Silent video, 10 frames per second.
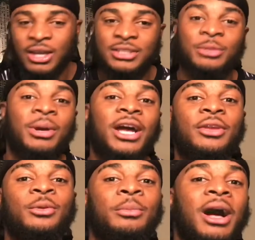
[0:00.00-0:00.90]
So
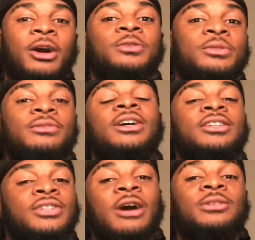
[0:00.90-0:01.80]
mind you, my house was
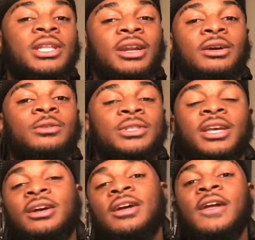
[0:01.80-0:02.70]
flooded. So I was staying in a
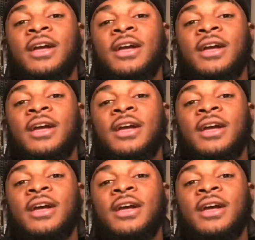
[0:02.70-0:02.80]
hotel.